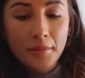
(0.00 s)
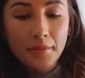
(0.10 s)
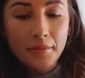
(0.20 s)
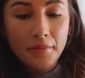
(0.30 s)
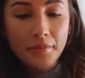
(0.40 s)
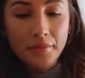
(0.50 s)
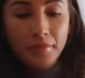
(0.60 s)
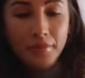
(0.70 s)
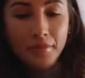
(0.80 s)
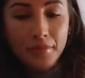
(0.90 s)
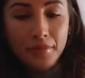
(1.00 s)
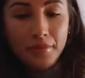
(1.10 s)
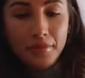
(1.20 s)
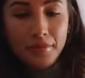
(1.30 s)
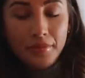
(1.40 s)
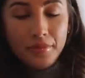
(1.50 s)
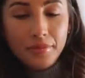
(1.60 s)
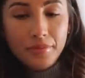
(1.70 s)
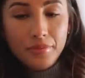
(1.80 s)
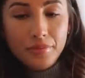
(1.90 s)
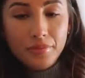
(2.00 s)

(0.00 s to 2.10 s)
No one is speaking in this clip.